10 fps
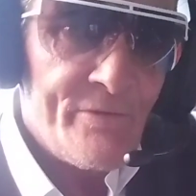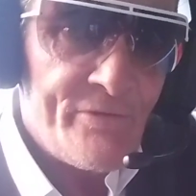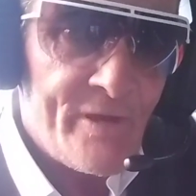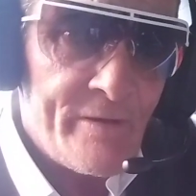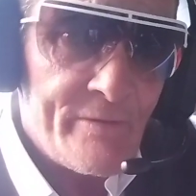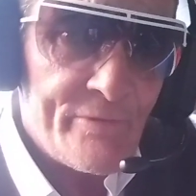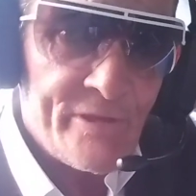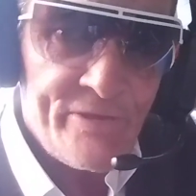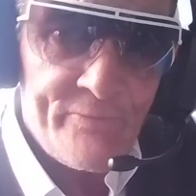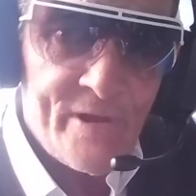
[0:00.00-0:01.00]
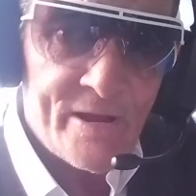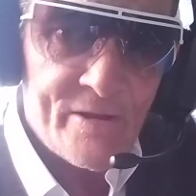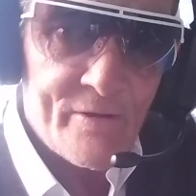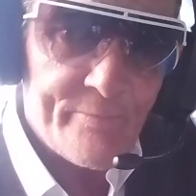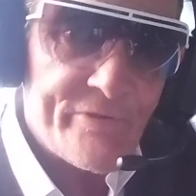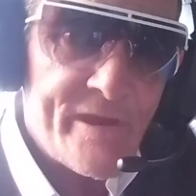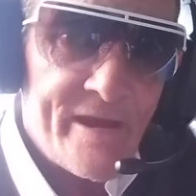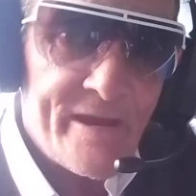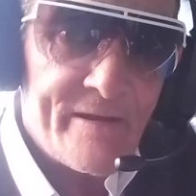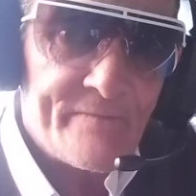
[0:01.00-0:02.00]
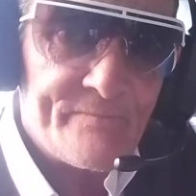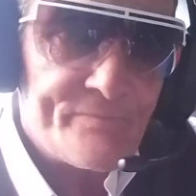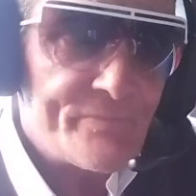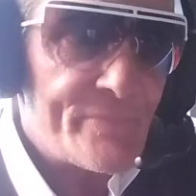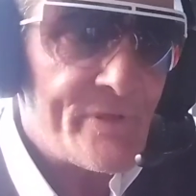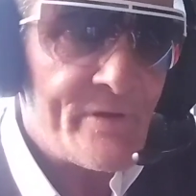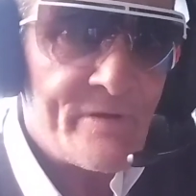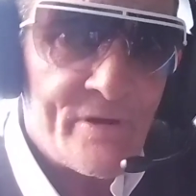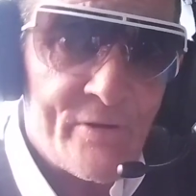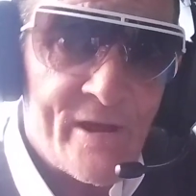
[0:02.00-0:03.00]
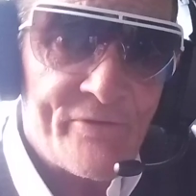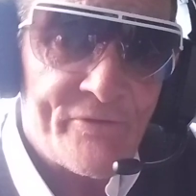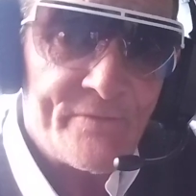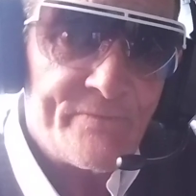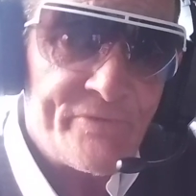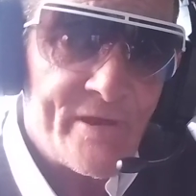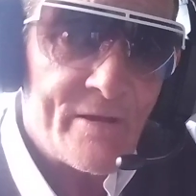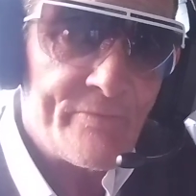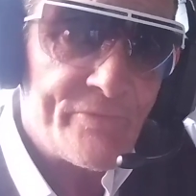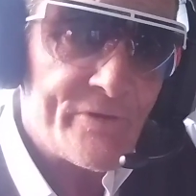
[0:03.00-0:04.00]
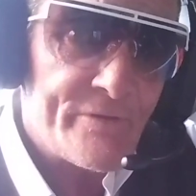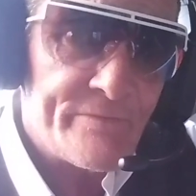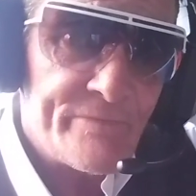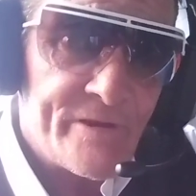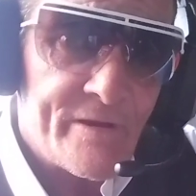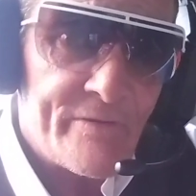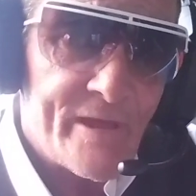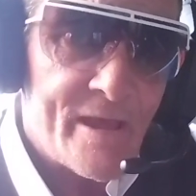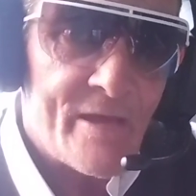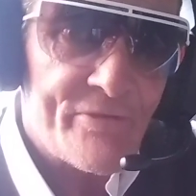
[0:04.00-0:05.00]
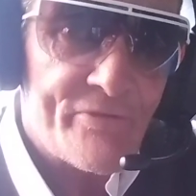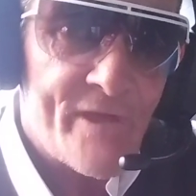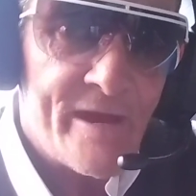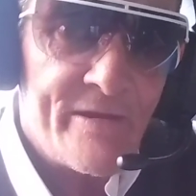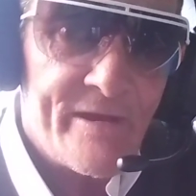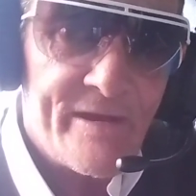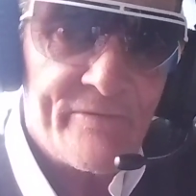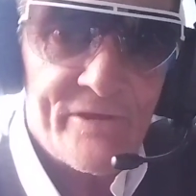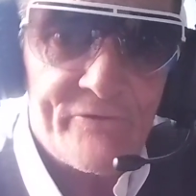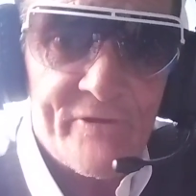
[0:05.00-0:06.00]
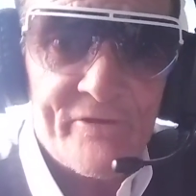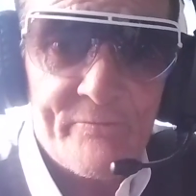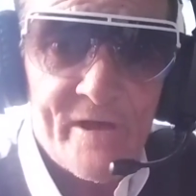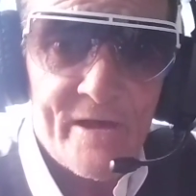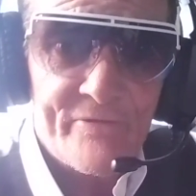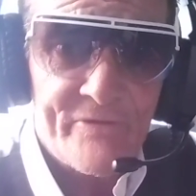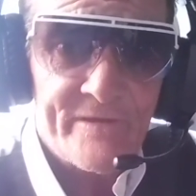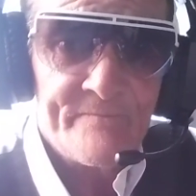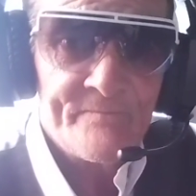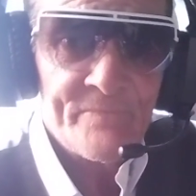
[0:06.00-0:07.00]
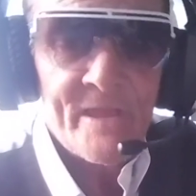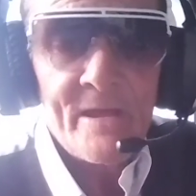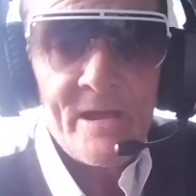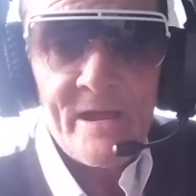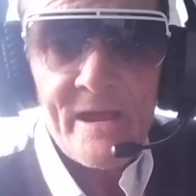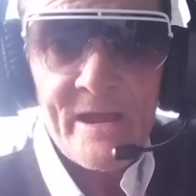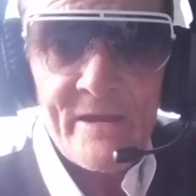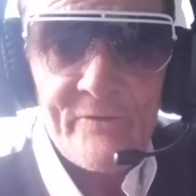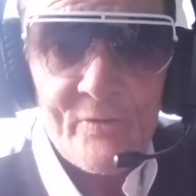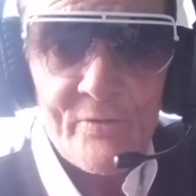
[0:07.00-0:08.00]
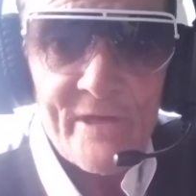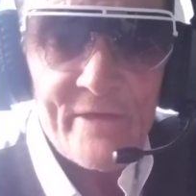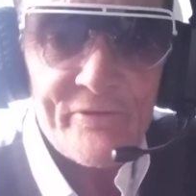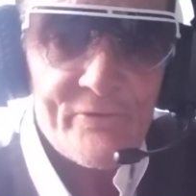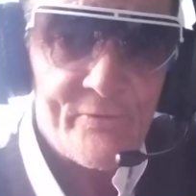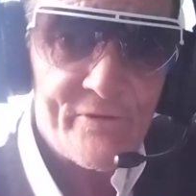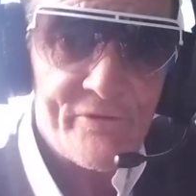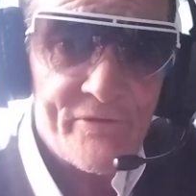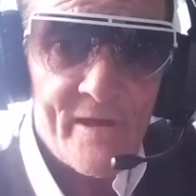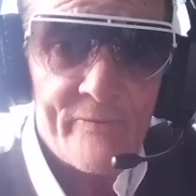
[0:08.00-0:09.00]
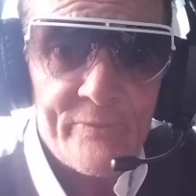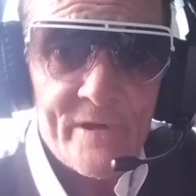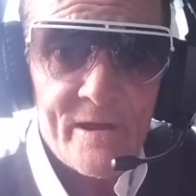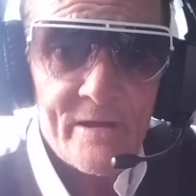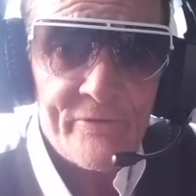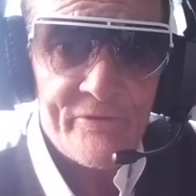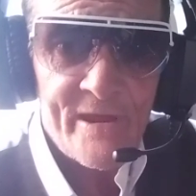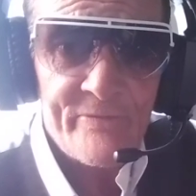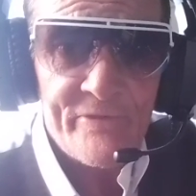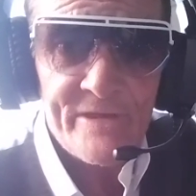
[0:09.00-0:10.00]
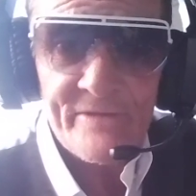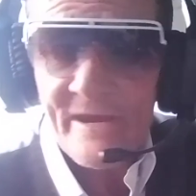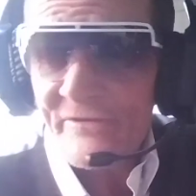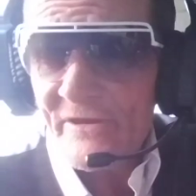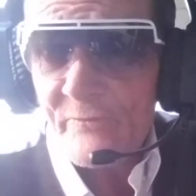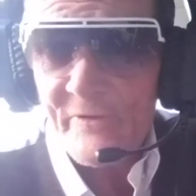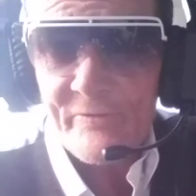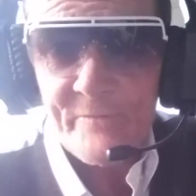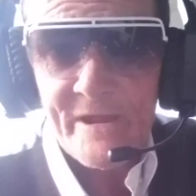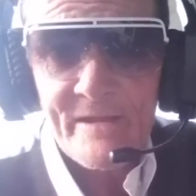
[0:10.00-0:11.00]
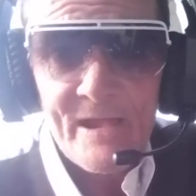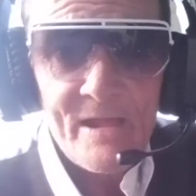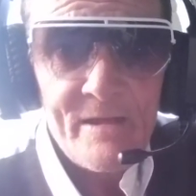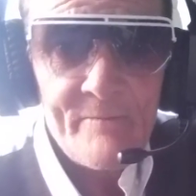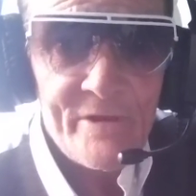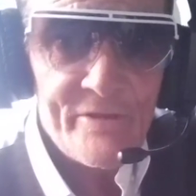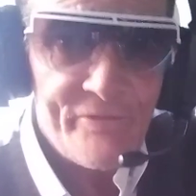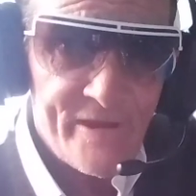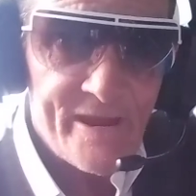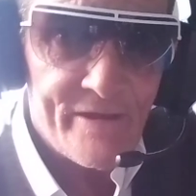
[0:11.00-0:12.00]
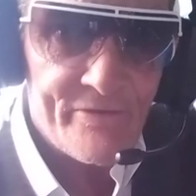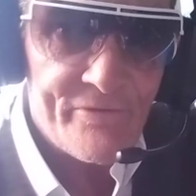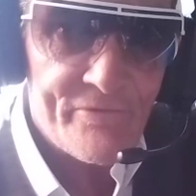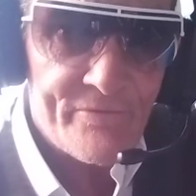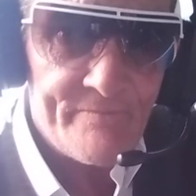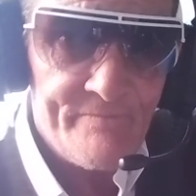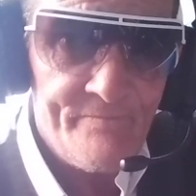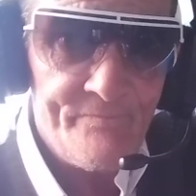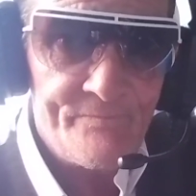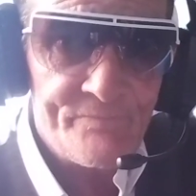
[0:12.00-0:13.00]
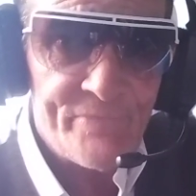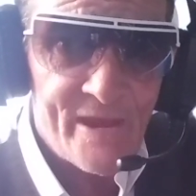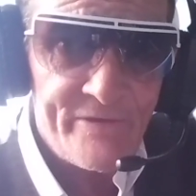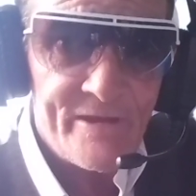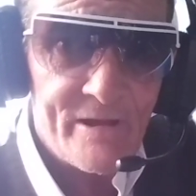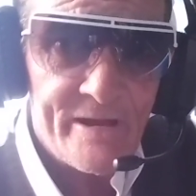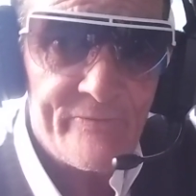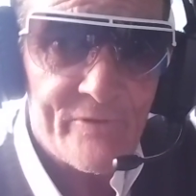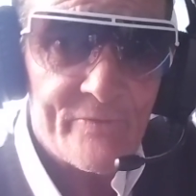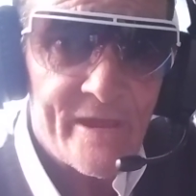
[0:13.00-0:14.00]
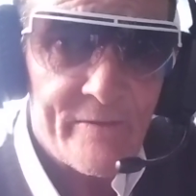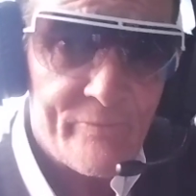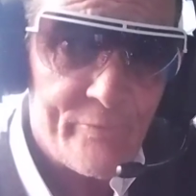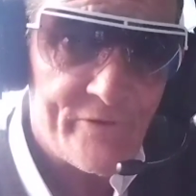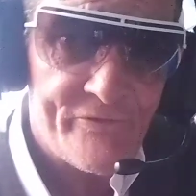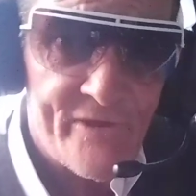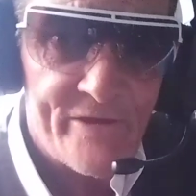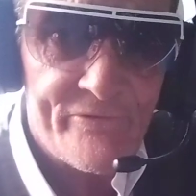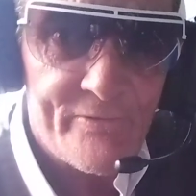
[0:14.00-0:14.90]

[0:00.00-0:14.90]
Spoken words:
So these fucking cops get out, harass them, tell them to, they can't stay there, they're trespassing, and all that sort of stuff. The same thing they did with me. But the thing is, they did leave them there, which they